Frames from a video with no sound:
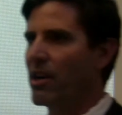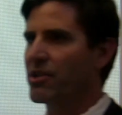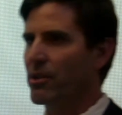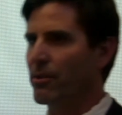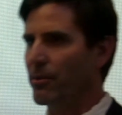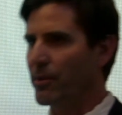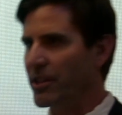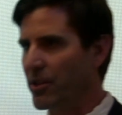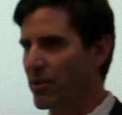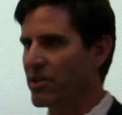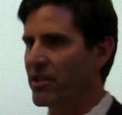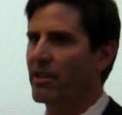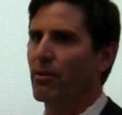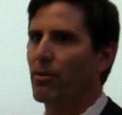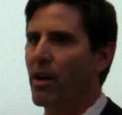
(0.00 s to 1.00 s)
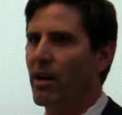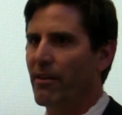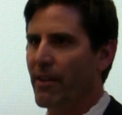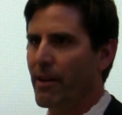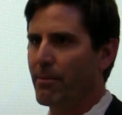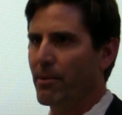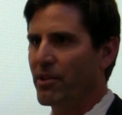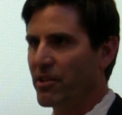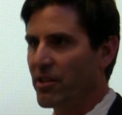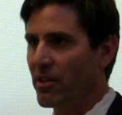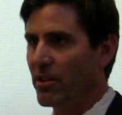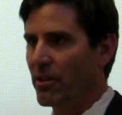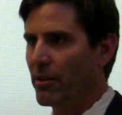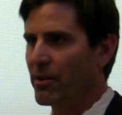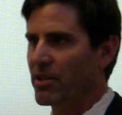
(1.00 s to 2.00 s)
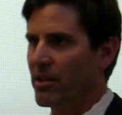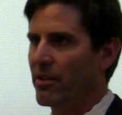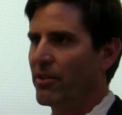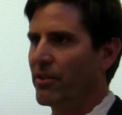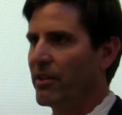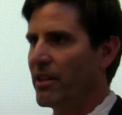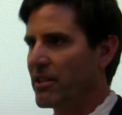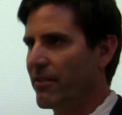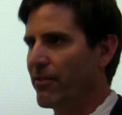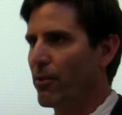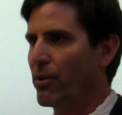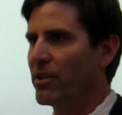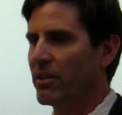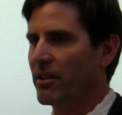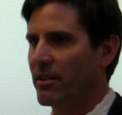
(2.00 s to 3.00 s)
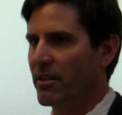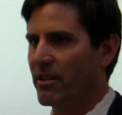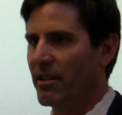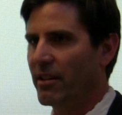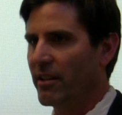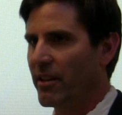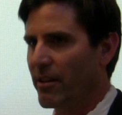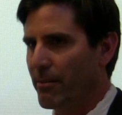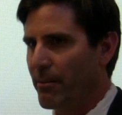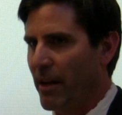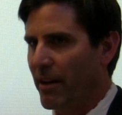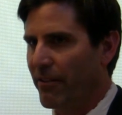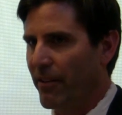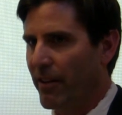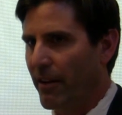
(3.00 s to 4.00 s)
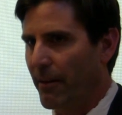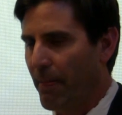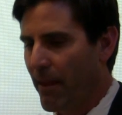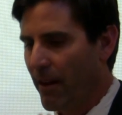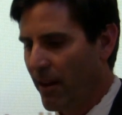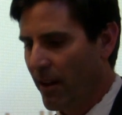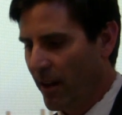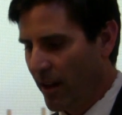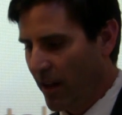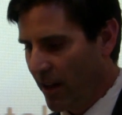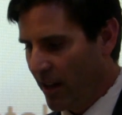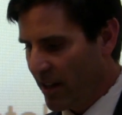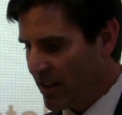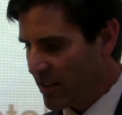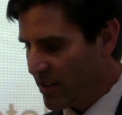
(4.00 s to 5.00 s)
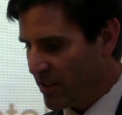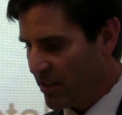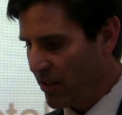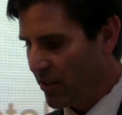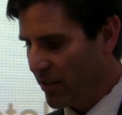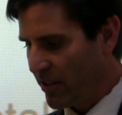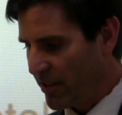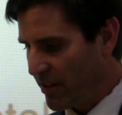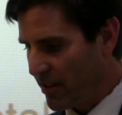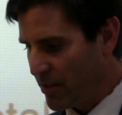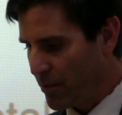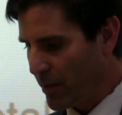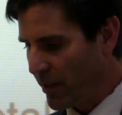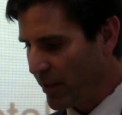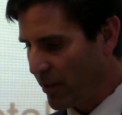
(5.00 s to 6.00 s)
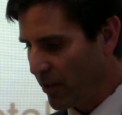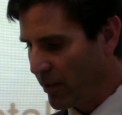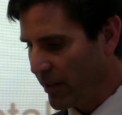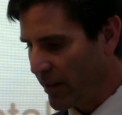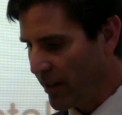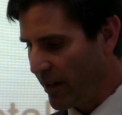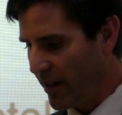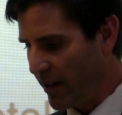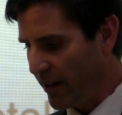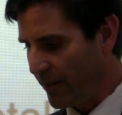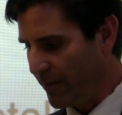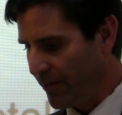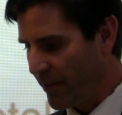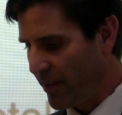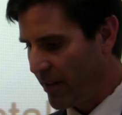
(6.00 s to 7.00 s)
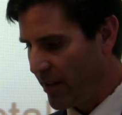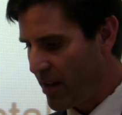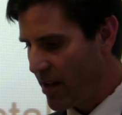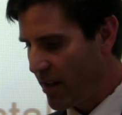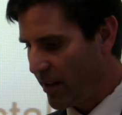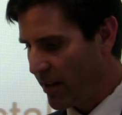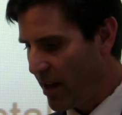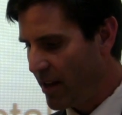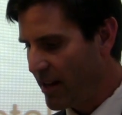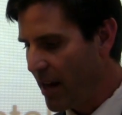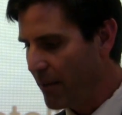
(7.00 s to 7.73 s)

you're also reducing the water vapor too, and so that's a fourth thing that you're benefiting. So there's really only a